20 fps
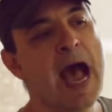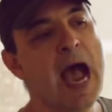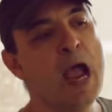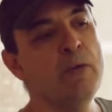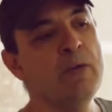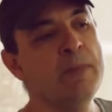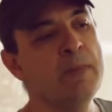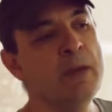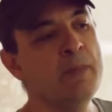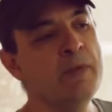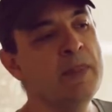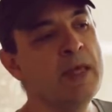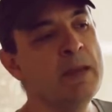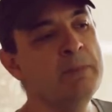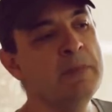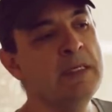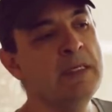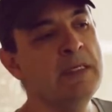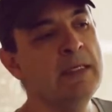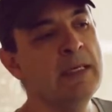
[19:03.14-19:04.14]
I remember
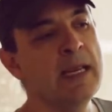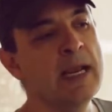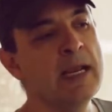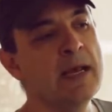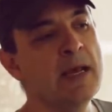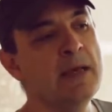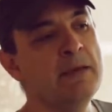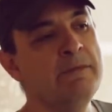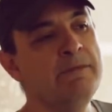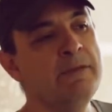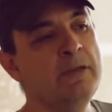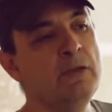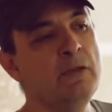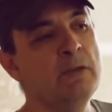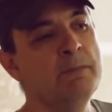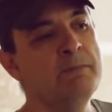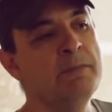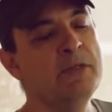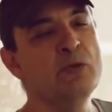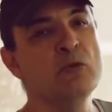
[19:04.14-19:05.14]
that meeting, and I
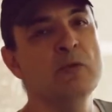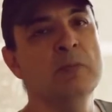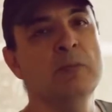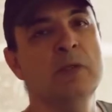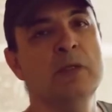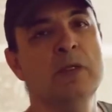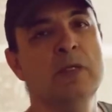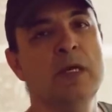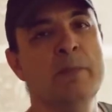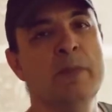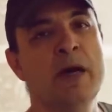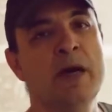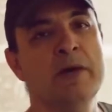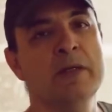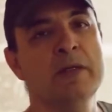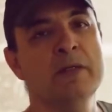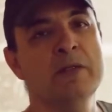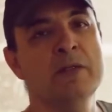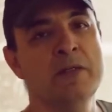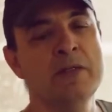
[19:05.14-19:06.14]
feel miserable
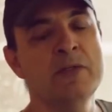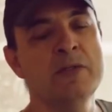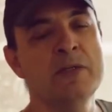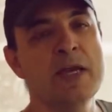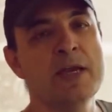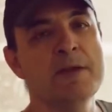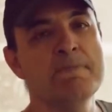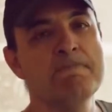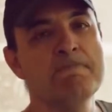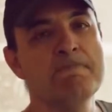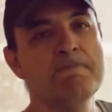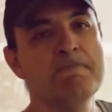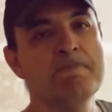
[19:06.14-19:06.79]
about it to this day.